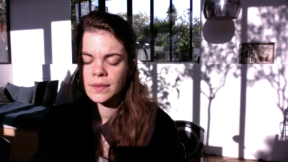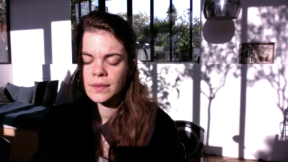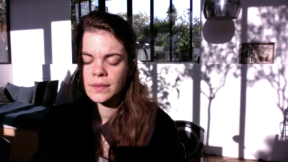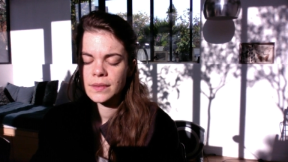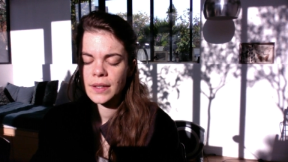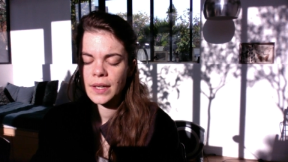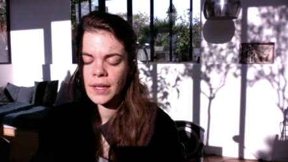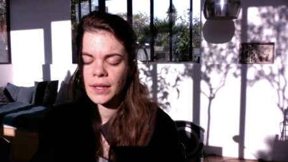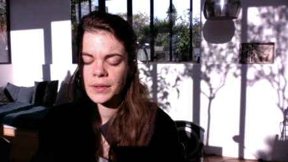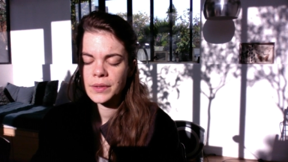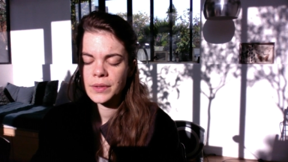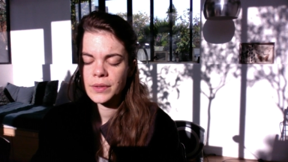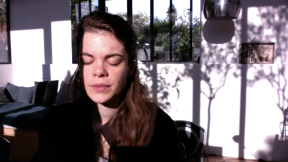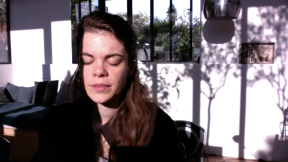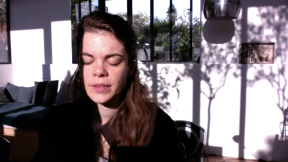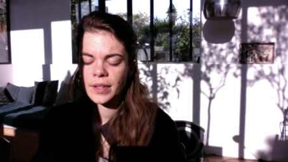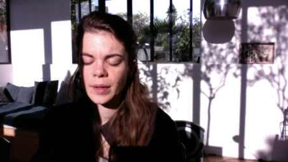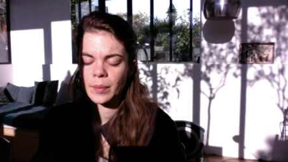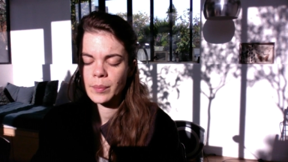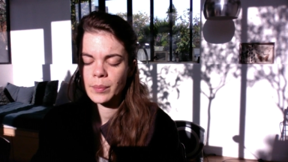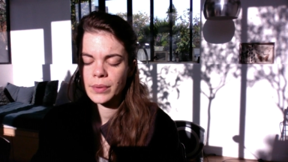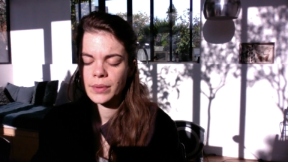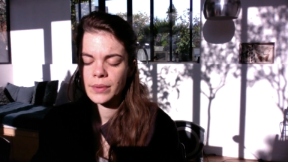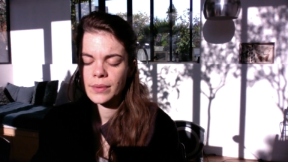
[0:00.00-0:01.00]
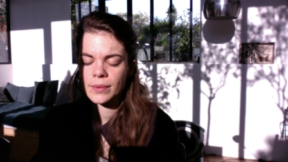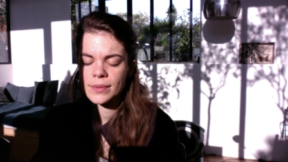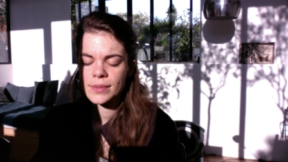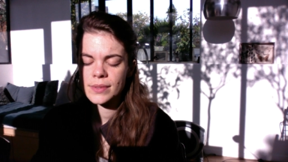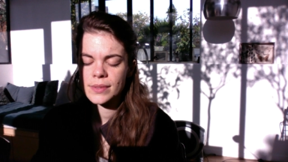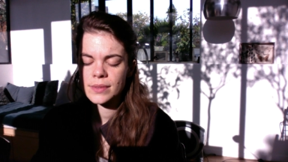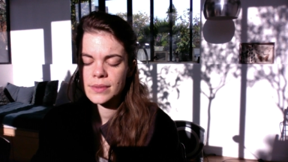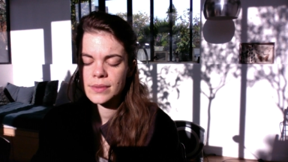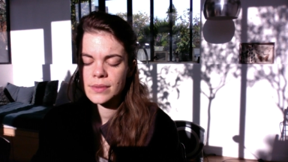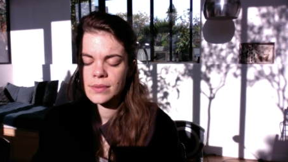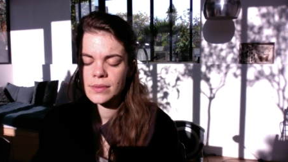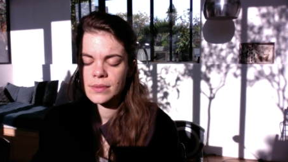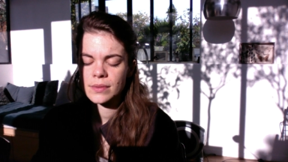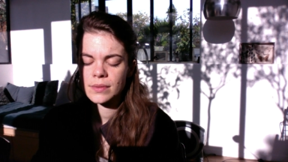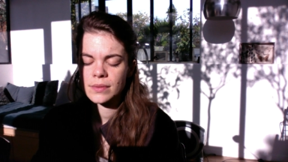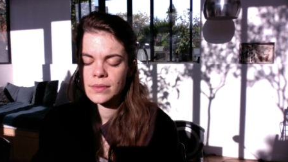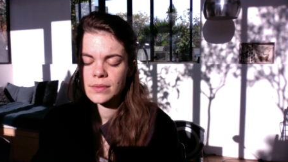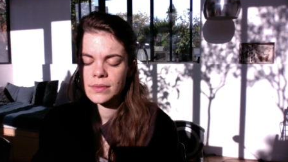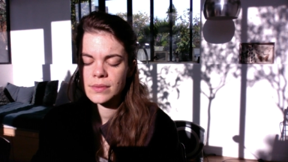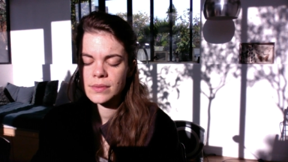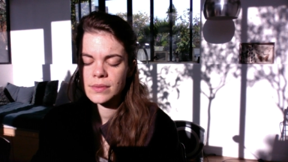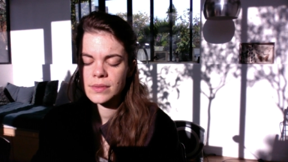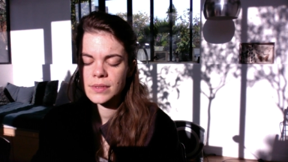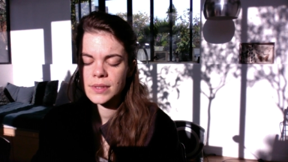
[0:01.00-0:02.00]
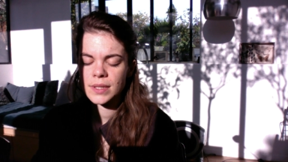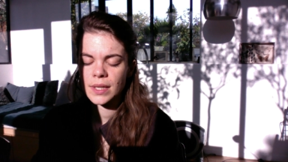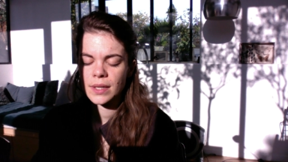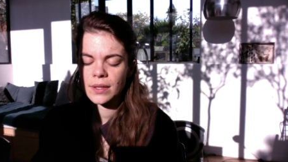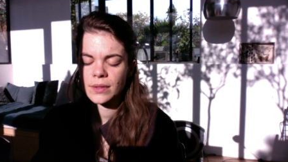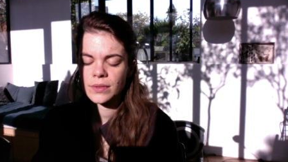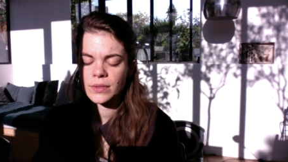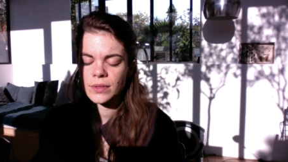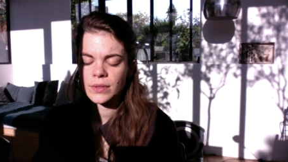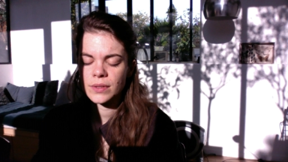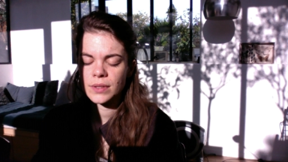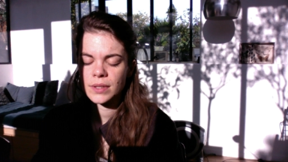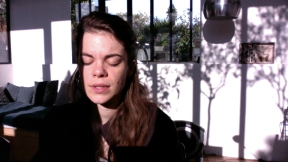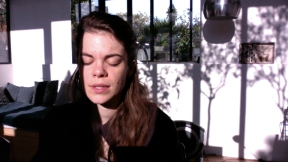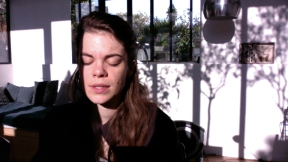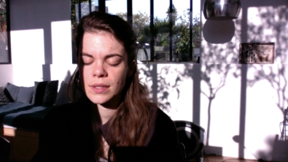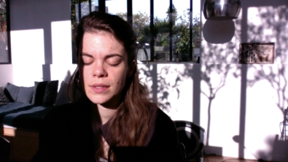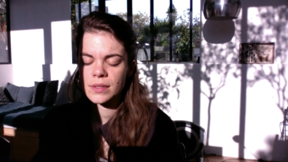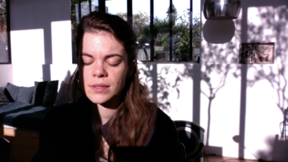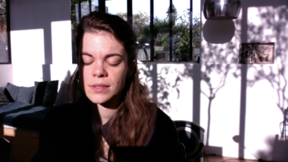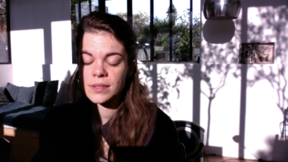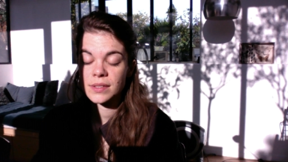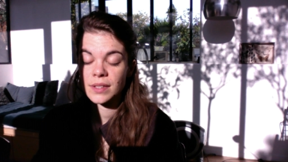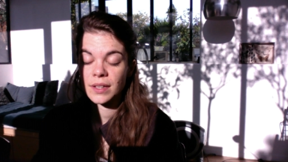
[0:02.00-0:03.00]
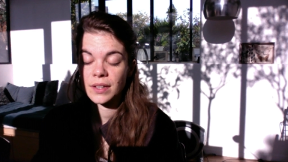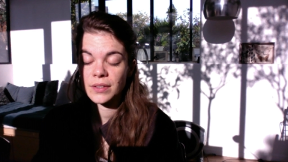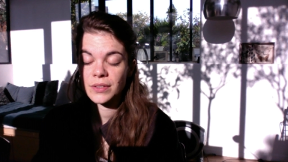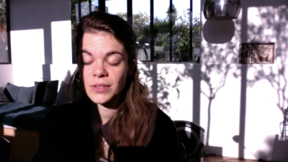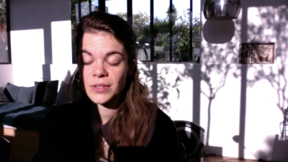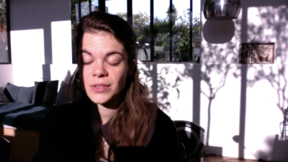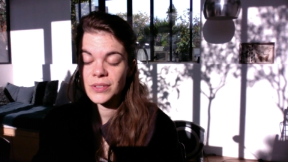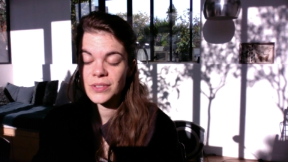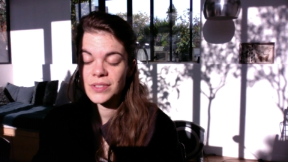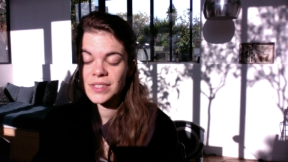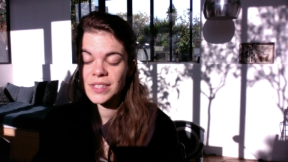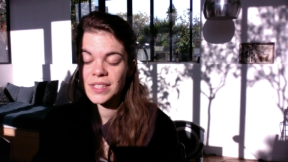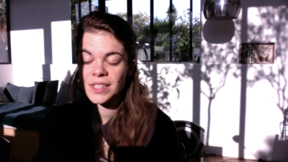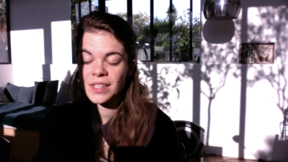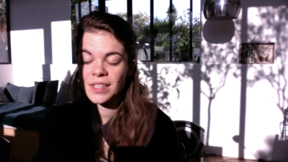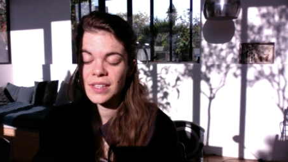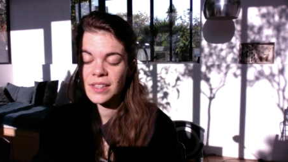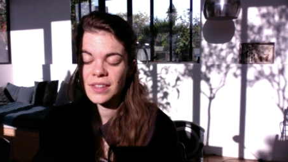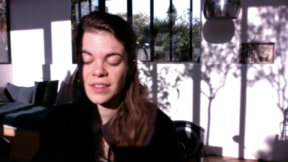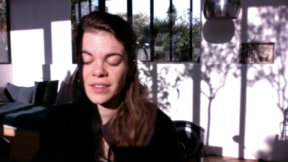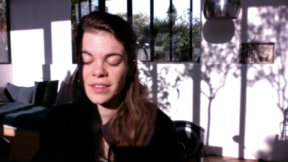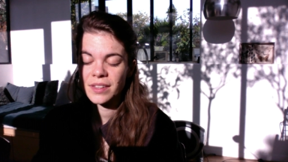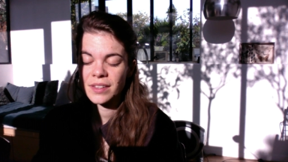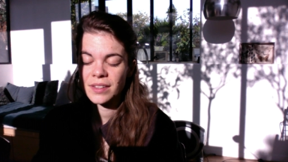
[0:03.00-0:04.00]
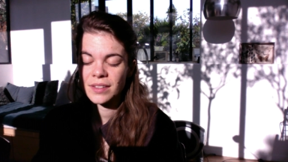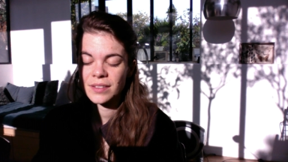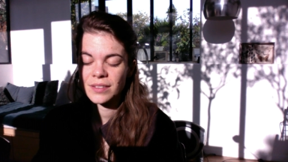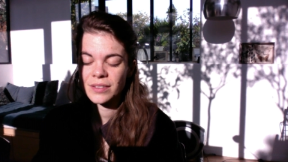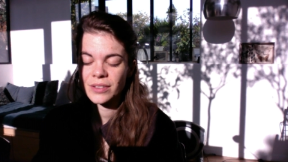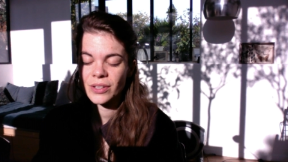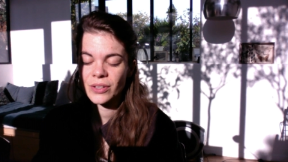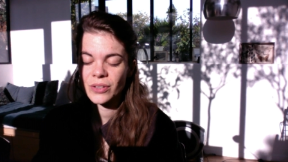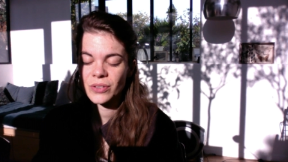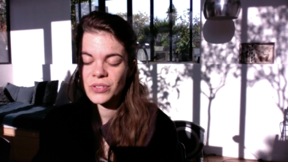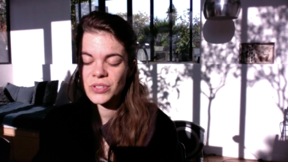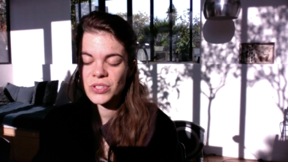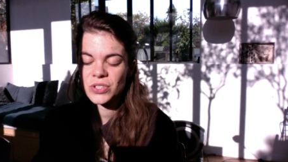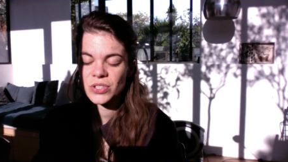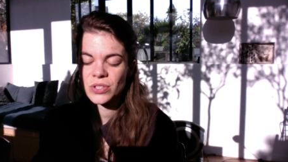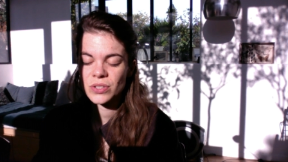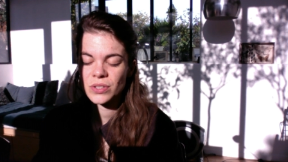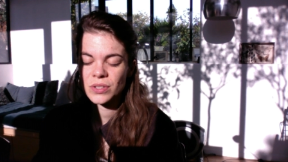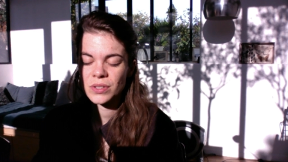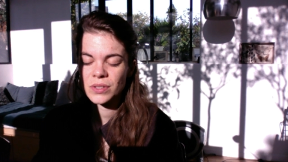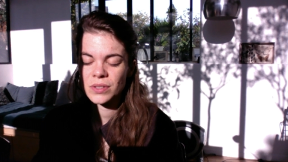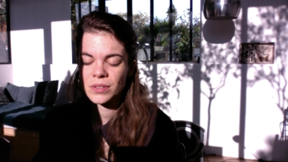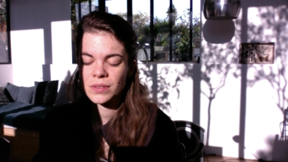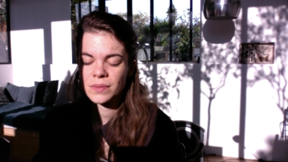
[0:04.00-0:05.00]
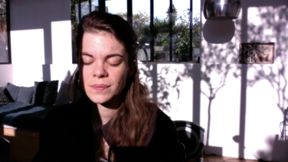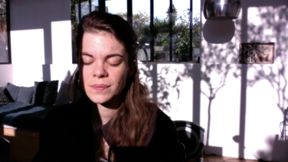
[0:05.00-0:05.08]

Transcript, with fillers: down your temples, down your ears, down your teeth, your jaw,